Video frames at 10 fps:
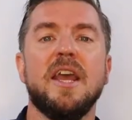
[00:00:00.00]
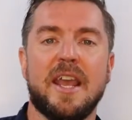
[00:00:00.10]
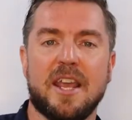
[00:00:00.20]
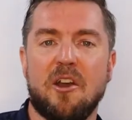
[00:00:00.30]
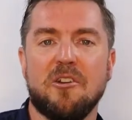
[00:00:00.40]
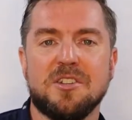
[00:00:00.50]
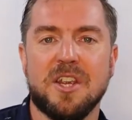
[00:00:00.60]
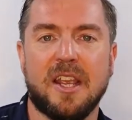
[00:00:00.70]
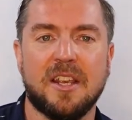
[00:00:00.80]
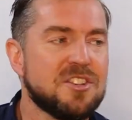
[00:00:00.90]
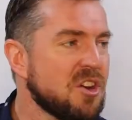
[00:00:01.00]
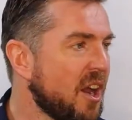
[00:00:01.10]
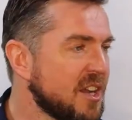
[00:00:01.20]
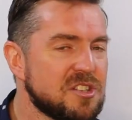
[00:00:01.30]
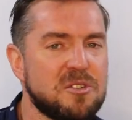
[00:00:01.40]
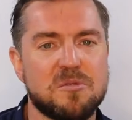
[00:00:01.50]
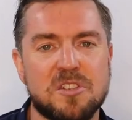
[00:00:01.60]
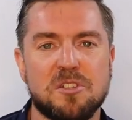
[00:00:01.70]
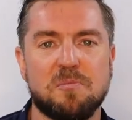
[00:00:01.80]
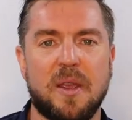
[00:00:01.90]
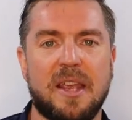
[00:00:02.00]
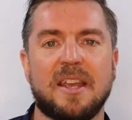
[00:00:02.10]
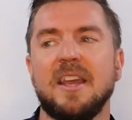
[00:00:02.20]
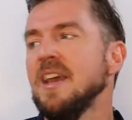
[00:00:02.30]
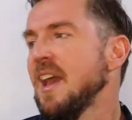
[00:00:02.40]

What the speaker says: encouraging shy students to speak,